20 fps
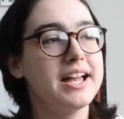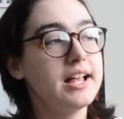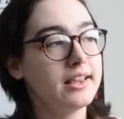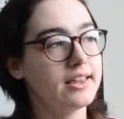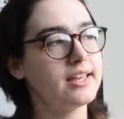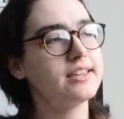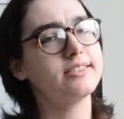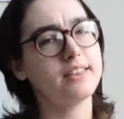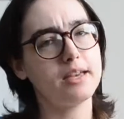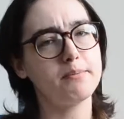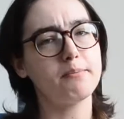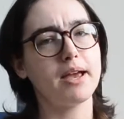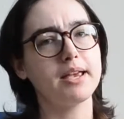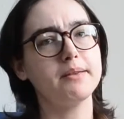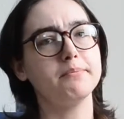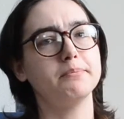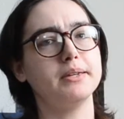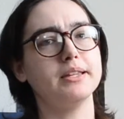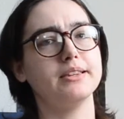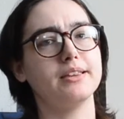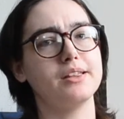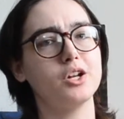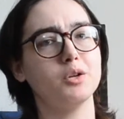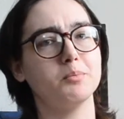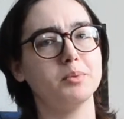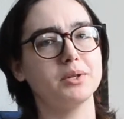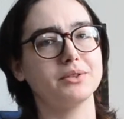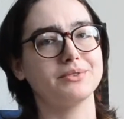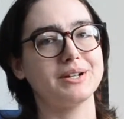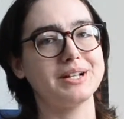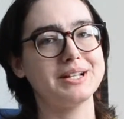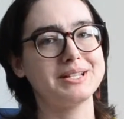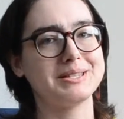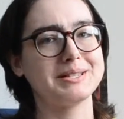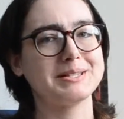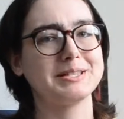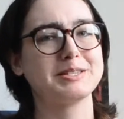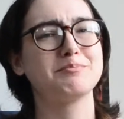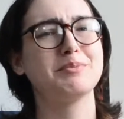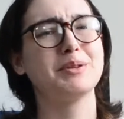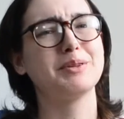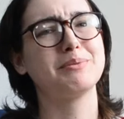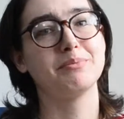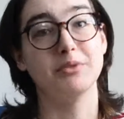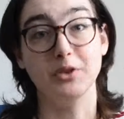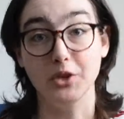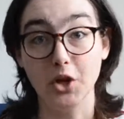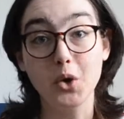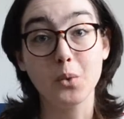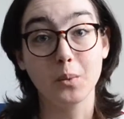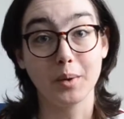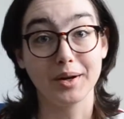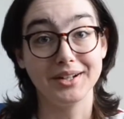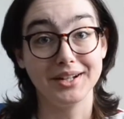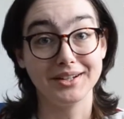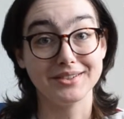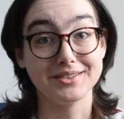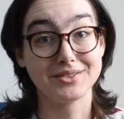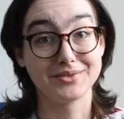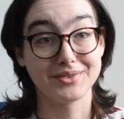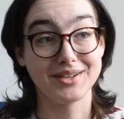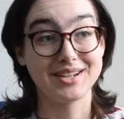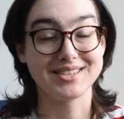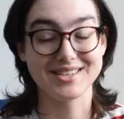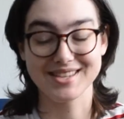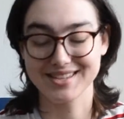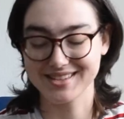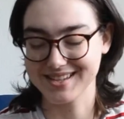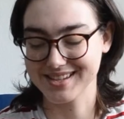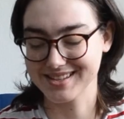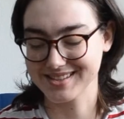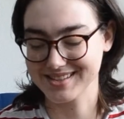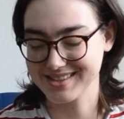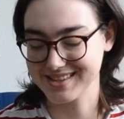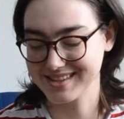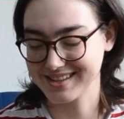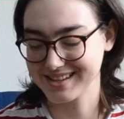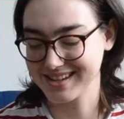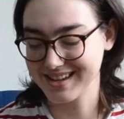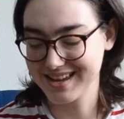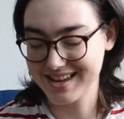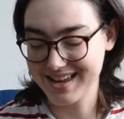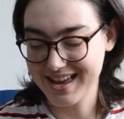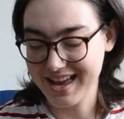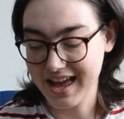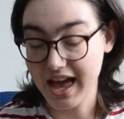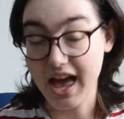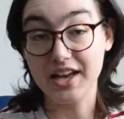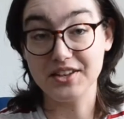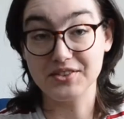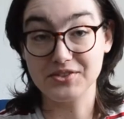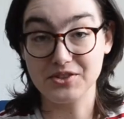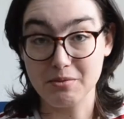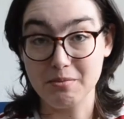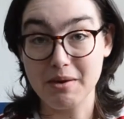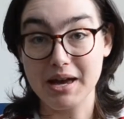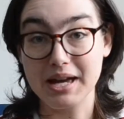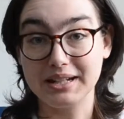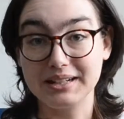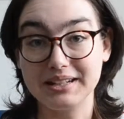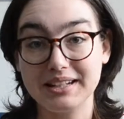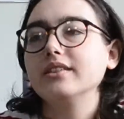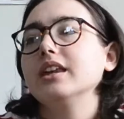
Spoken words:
Like, they might be a little bit racist, but nowhere near as racist as the men.